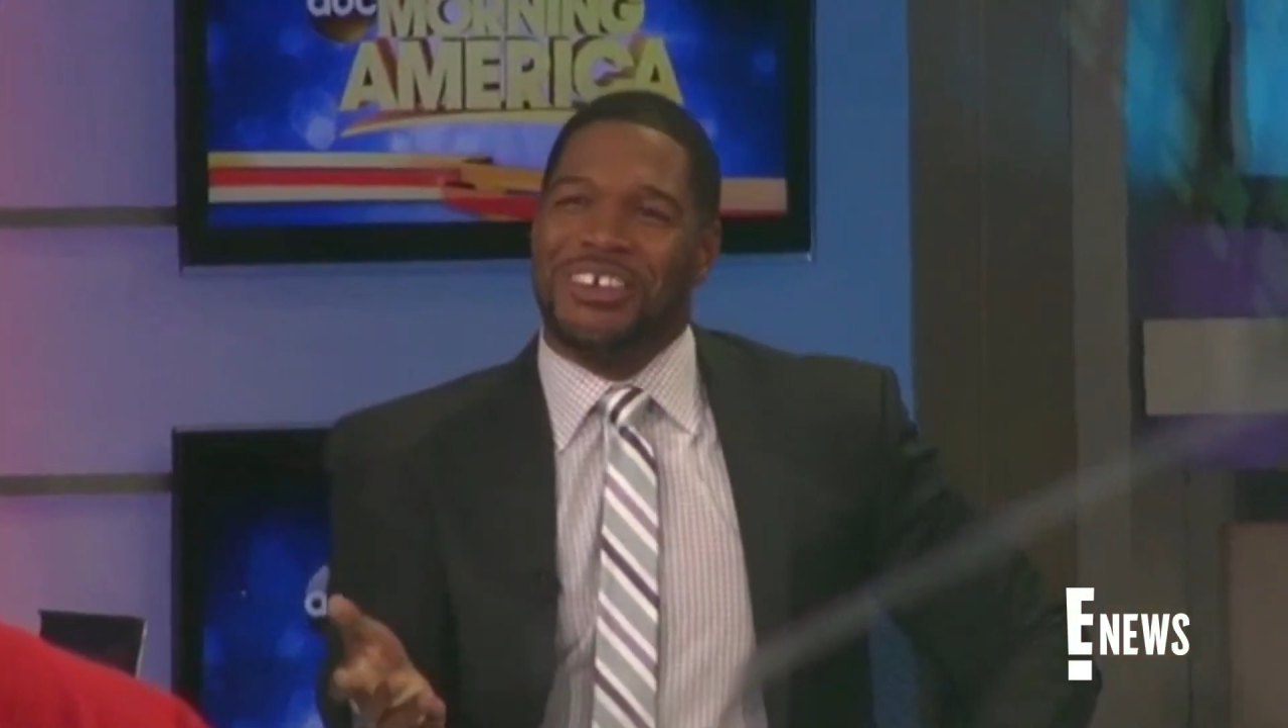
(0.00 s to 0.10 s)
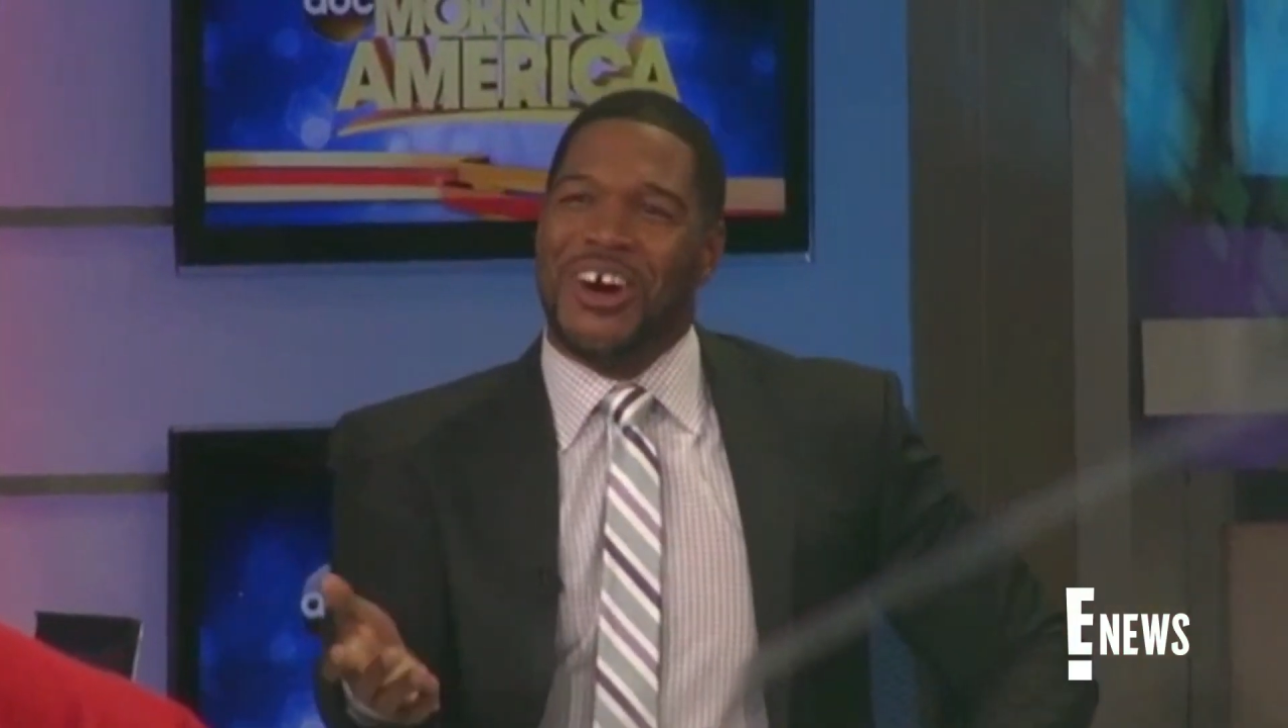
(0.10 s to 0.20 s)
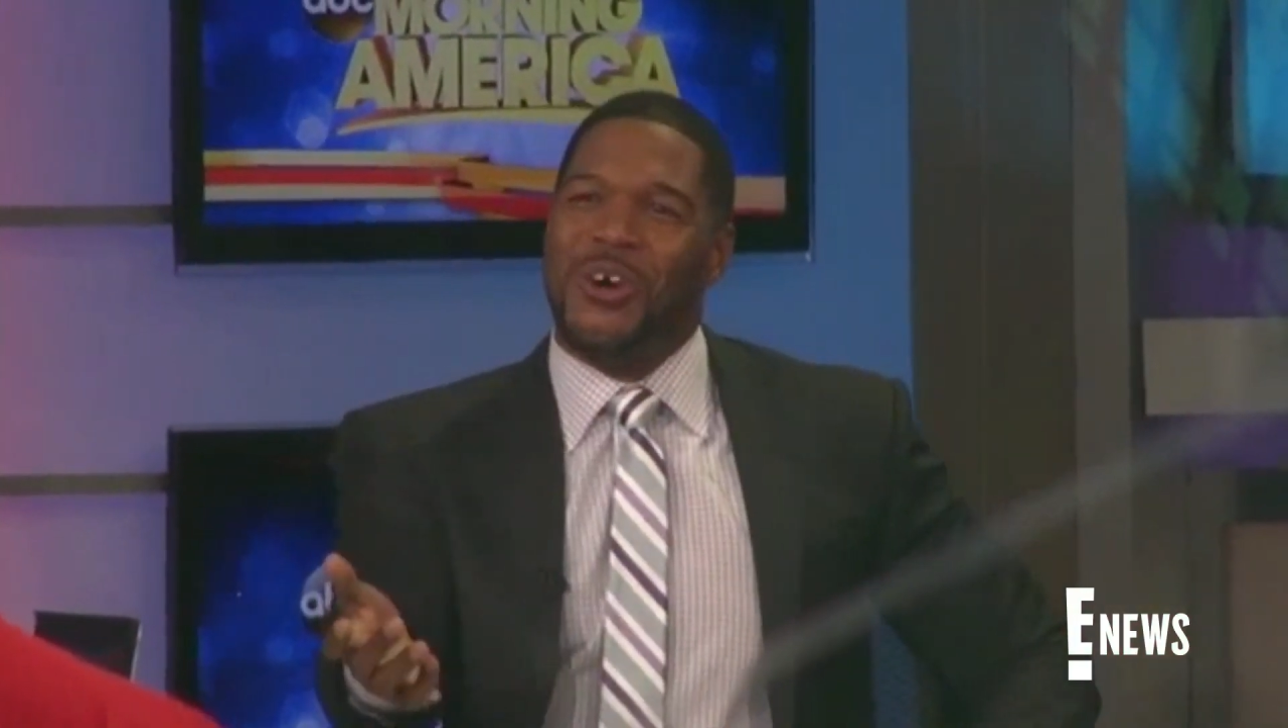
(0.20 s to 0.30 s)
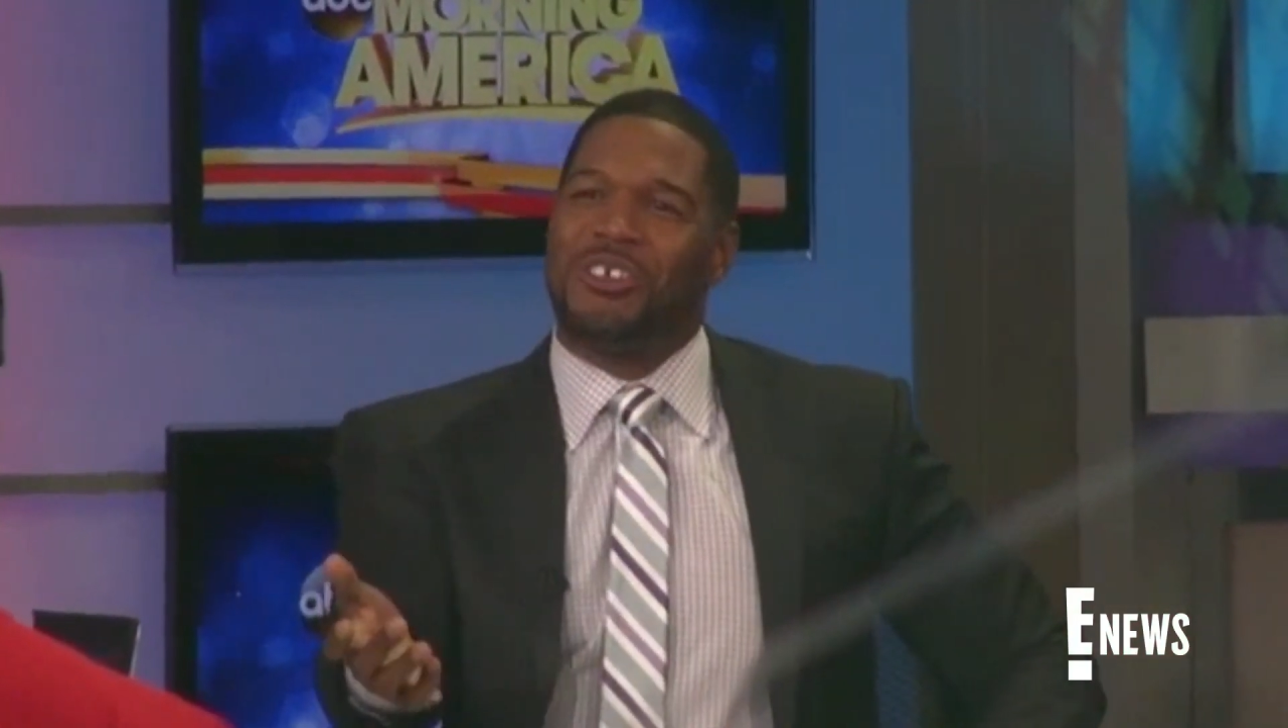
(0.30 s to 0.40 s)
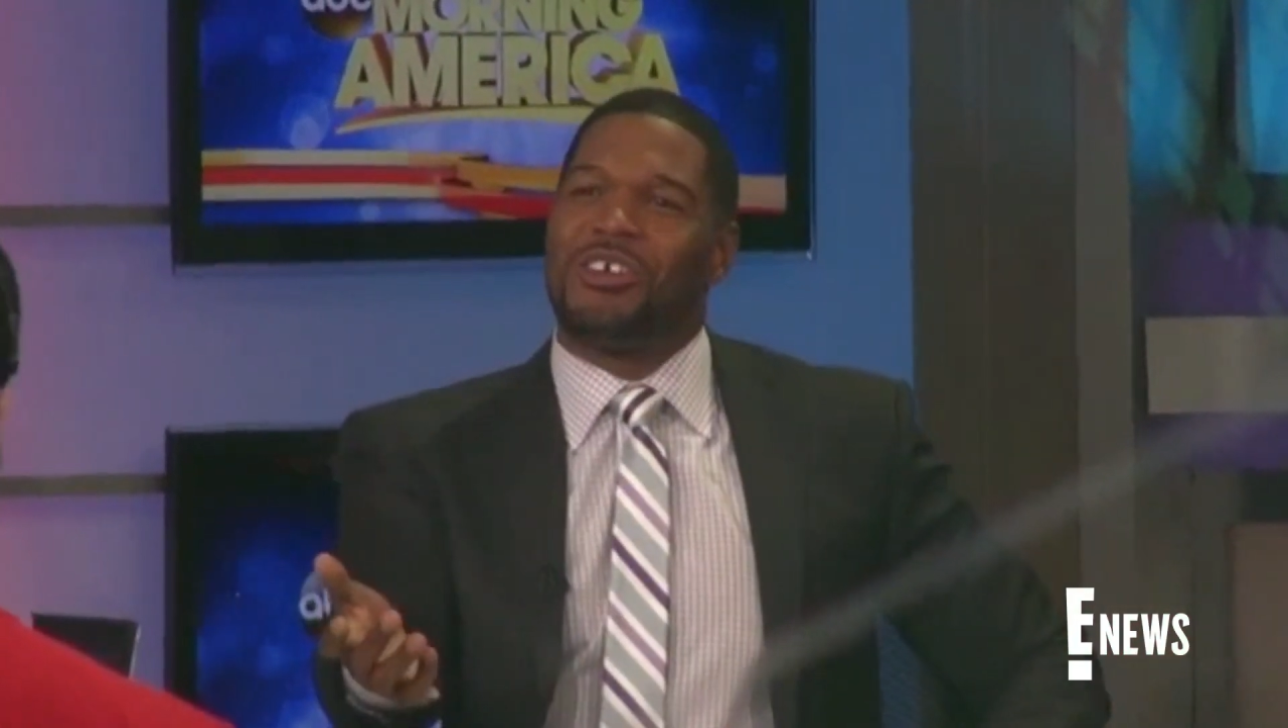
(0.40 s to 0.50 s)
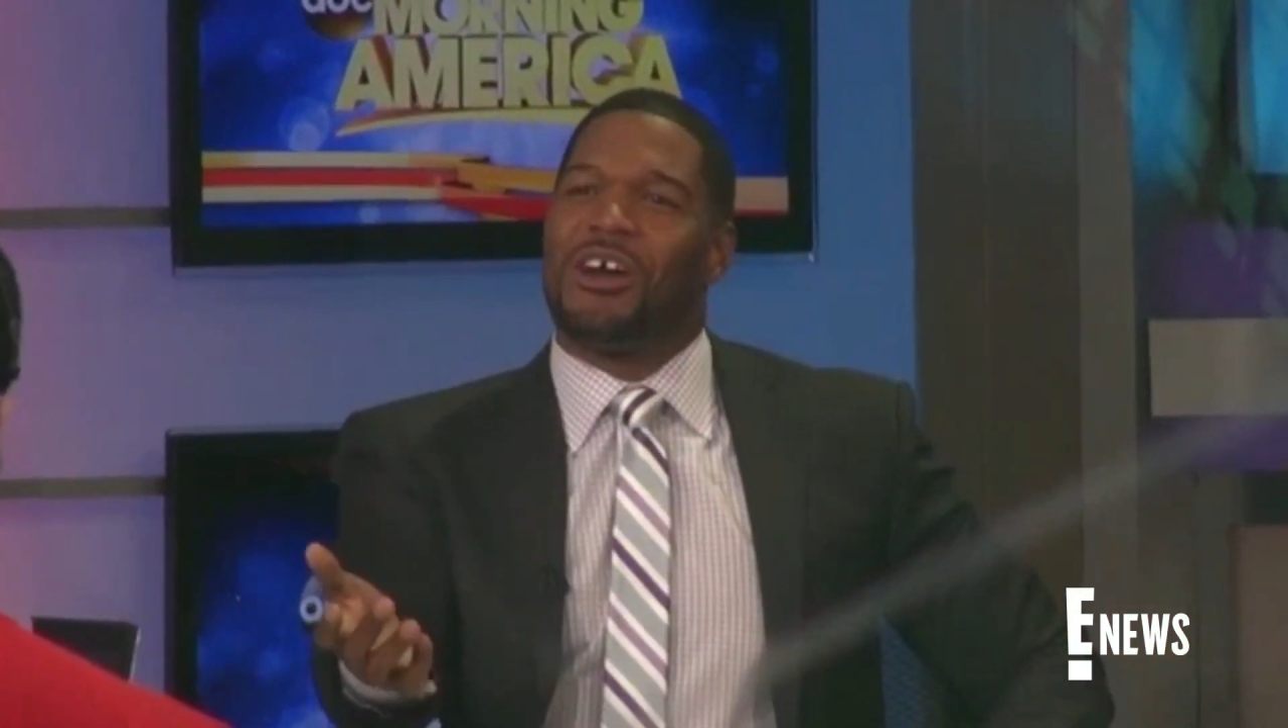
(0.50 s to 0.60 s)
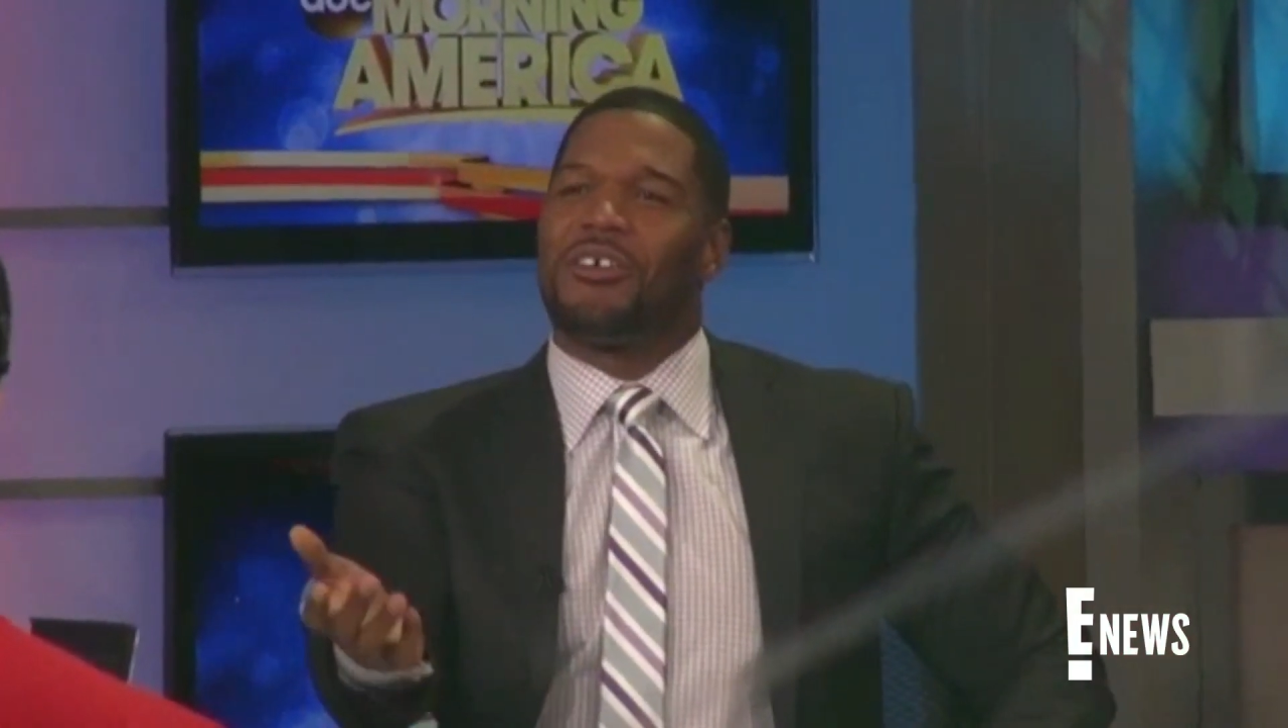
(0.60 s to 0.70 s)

51